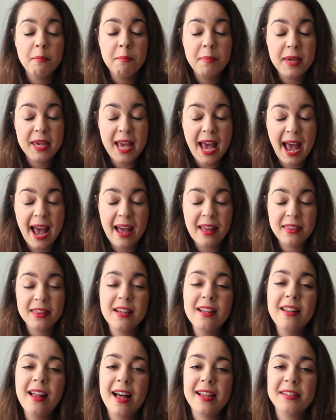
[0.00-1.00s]
be at
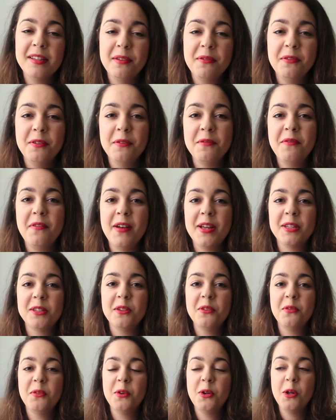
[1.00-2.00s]
the Classic Film
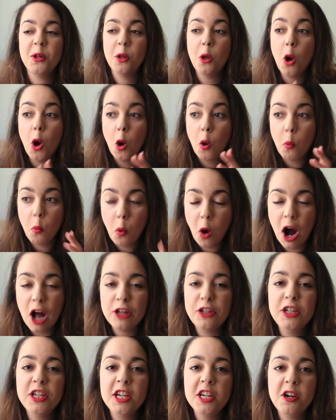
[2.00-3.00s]
Festival,
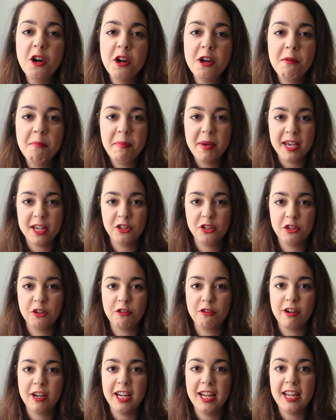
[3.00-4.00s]
watching it on a big
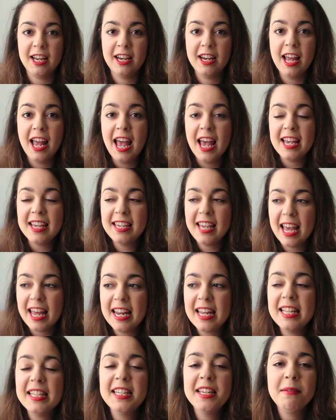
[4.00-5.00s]
screen,
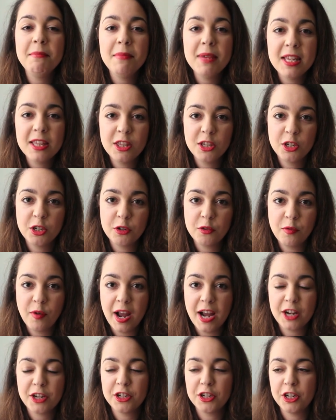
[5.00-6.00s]
getting to meet the
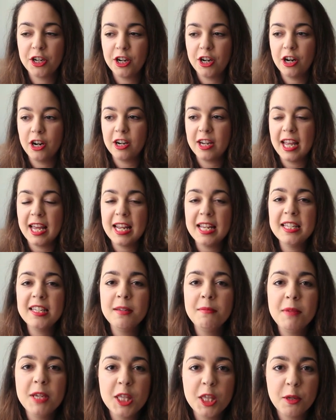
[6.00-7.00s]
director, getting
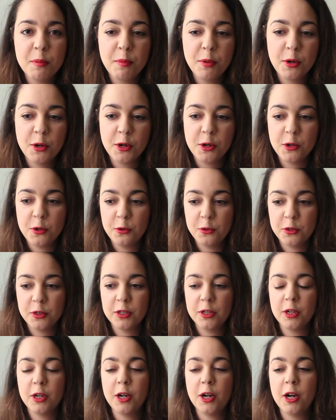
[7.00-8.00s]
to meet the
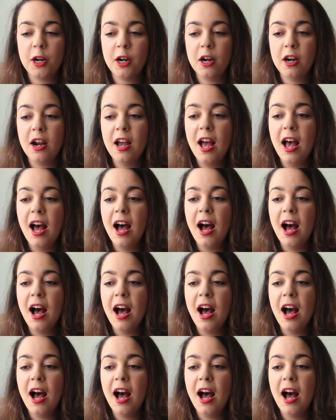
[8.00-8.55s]
producer,